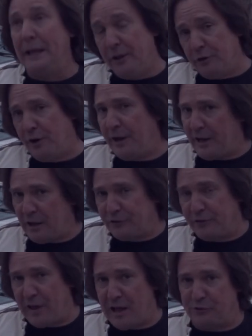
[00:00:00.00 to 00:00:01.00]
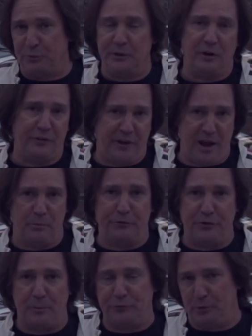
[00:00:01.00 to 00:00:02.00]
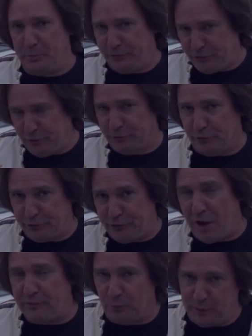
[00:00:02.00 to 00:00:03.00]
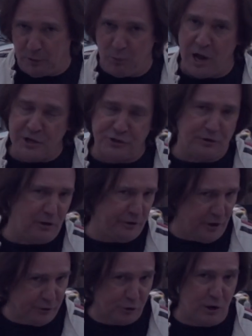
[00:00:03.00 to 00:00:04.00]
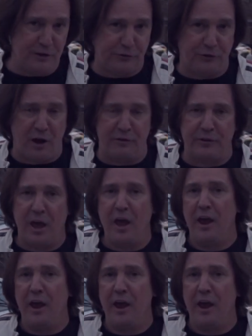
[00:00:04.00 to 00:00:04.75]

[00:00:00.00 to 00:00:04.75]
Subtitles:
internet out to that so we can get all the cameras up so nobody steals our stuff and we can watch it and all that other great stuff.